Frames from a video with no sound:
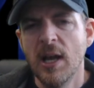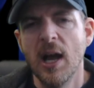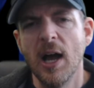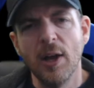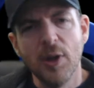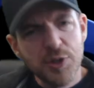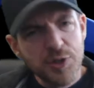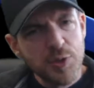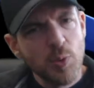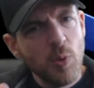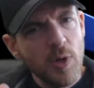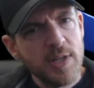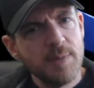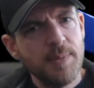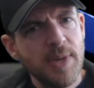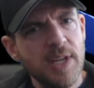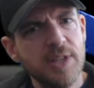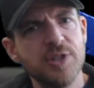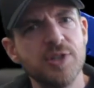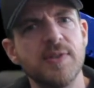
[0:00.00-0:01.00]
I also wanted
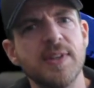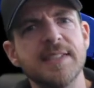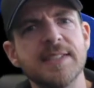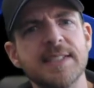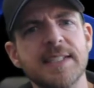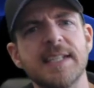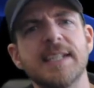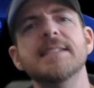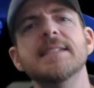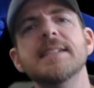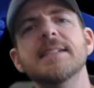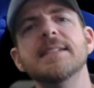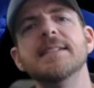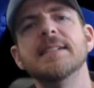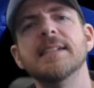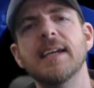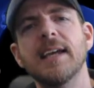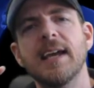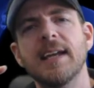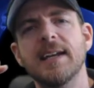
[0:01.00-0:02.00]
to mention this isn't
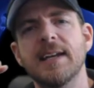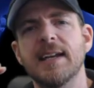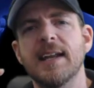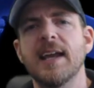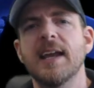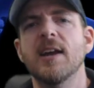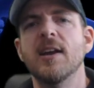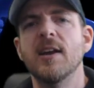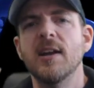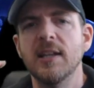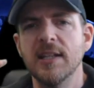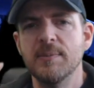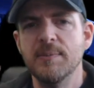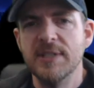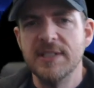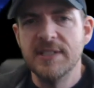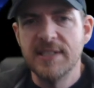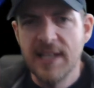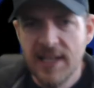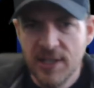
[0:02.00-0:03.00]
an inherent
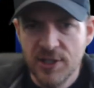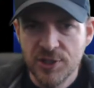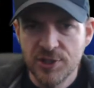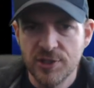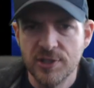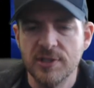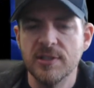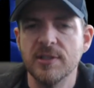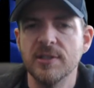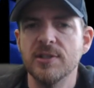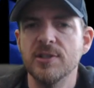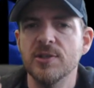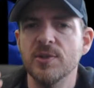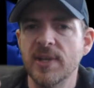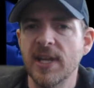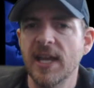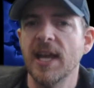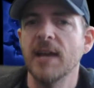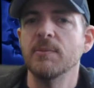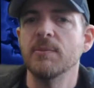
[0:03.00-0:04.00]
limitation to
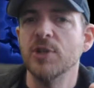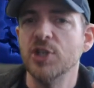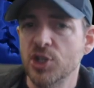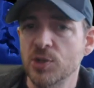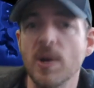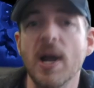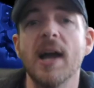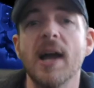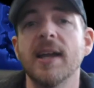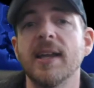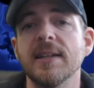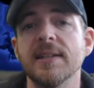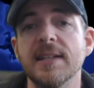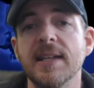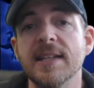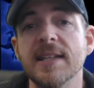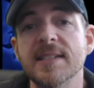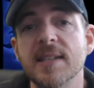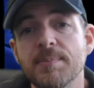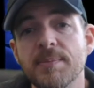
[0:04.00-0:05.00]
camera tracking.
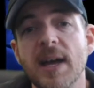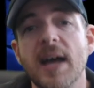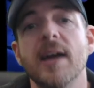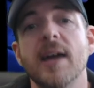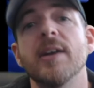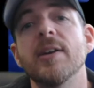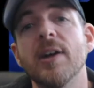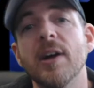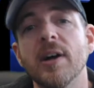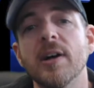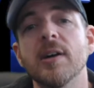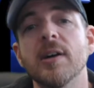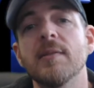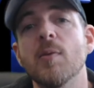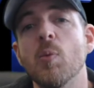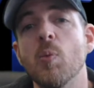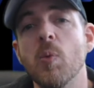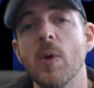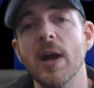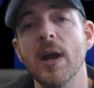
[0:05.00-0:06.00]
It's a matter
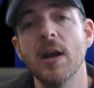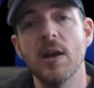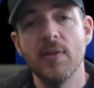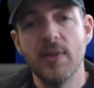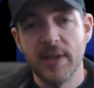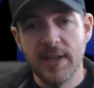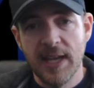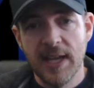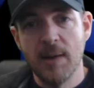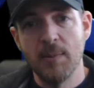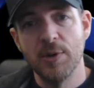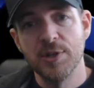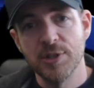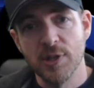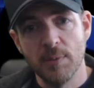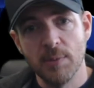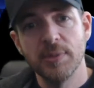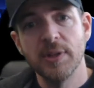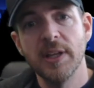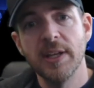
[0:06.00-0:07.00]
of where the cameras
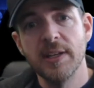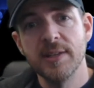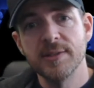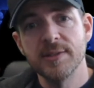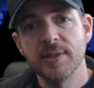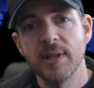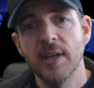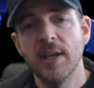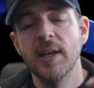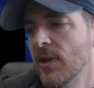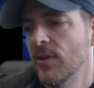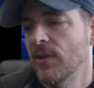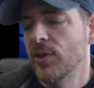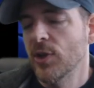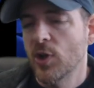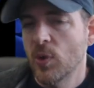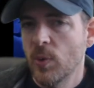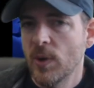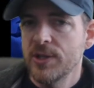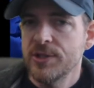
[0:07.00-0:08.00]
are placed.
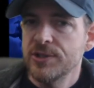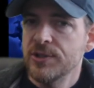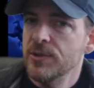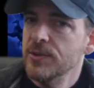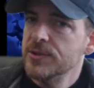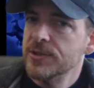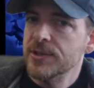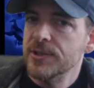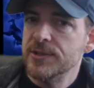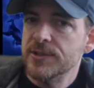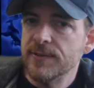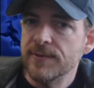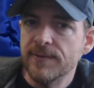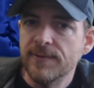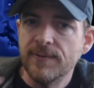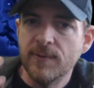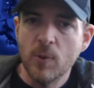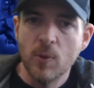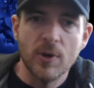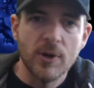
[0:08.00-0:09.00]
The Quest uses
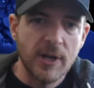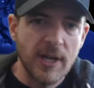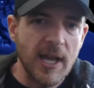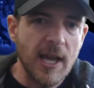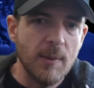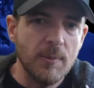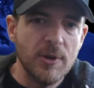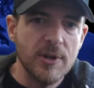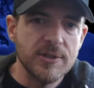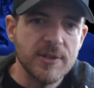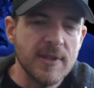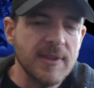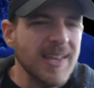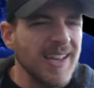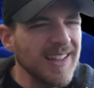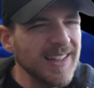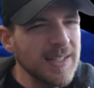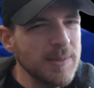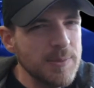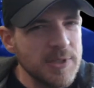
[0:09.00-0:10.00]
4 cameras, and
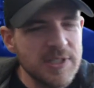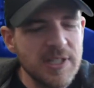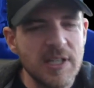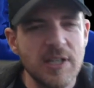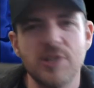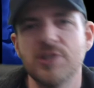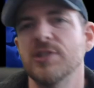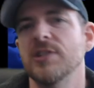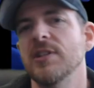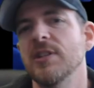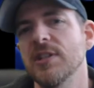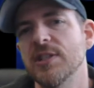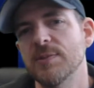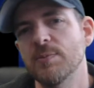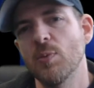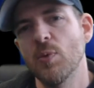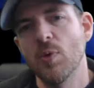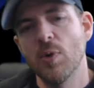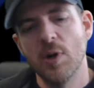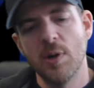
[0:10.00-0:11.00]
that limitation is
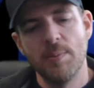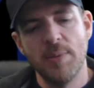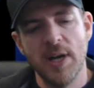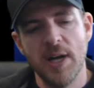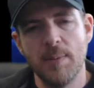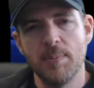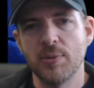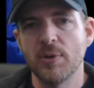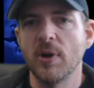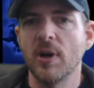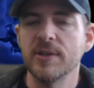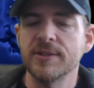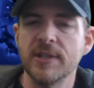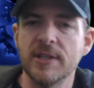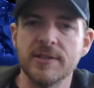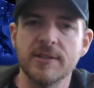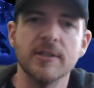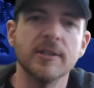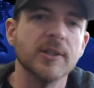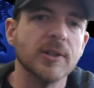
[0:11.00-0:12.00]
more by
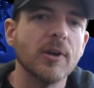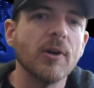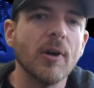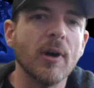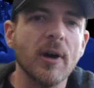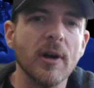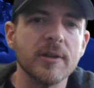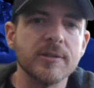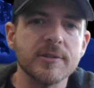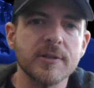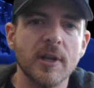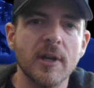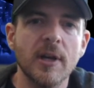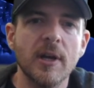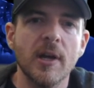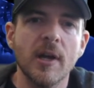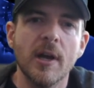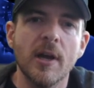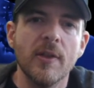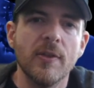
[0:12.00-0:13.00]
processing and cost.
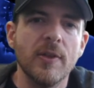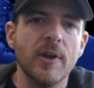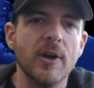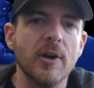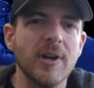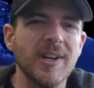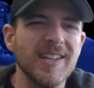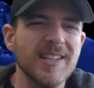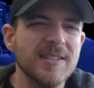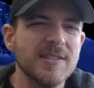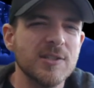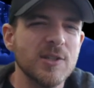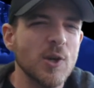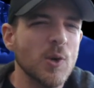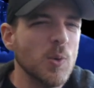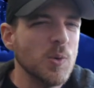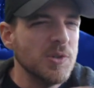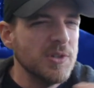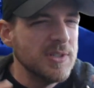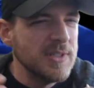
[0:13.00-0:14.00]
There is
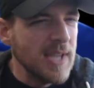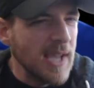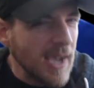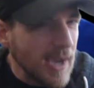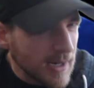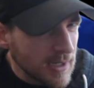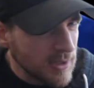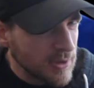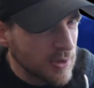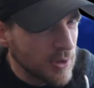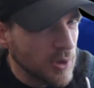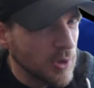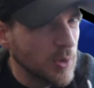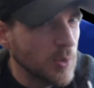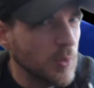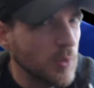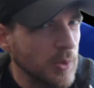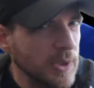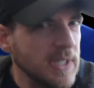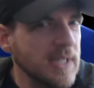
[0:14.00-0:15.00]
no
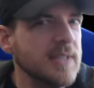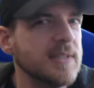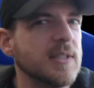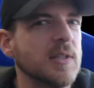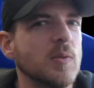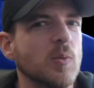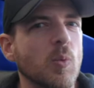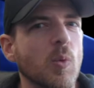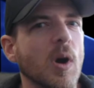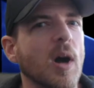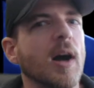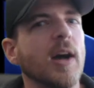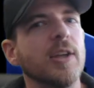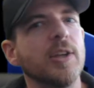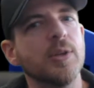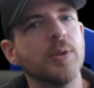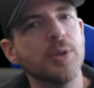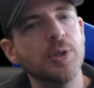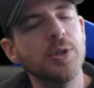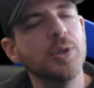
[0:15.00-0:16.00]
technical reason why
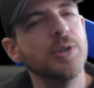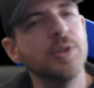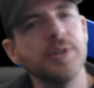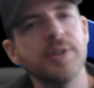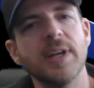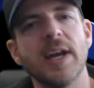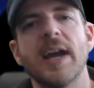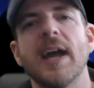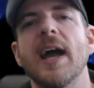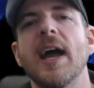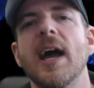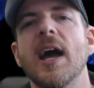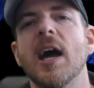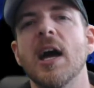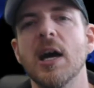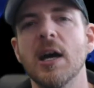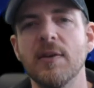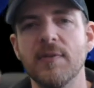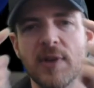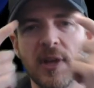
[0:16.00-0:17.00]
you couldn't
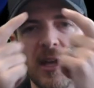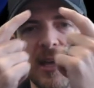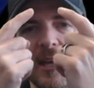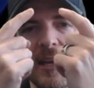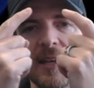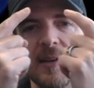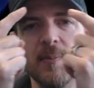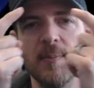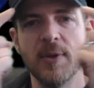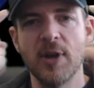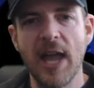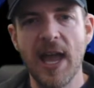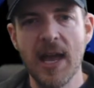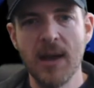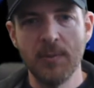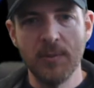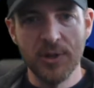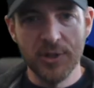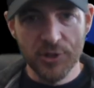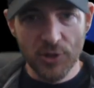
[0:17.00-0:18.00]
have
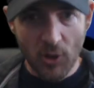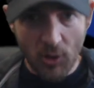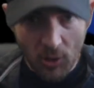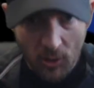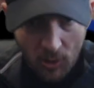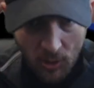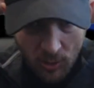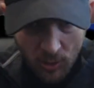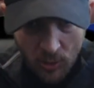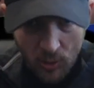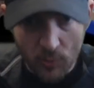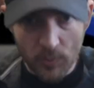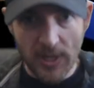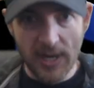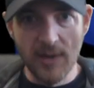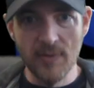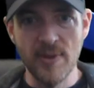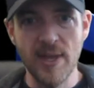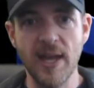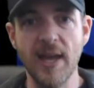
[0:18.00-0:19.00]
cameras all
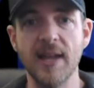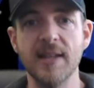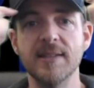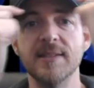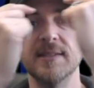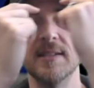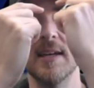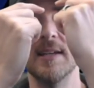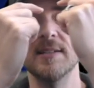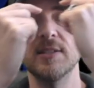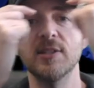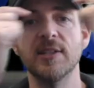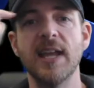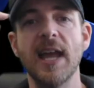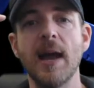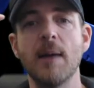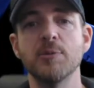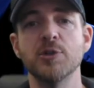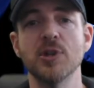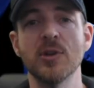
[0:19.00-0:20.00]
around the headset to
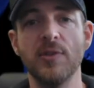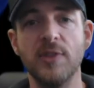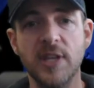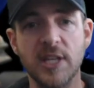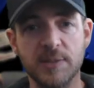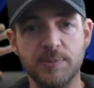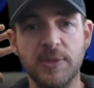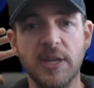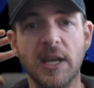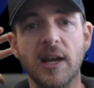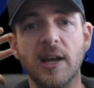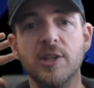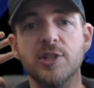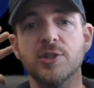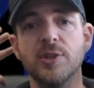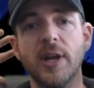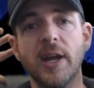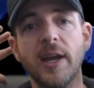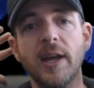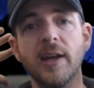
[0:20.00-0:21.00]
capture things behind
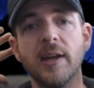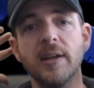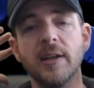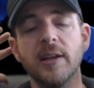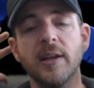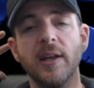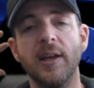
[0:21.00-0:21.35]
your head.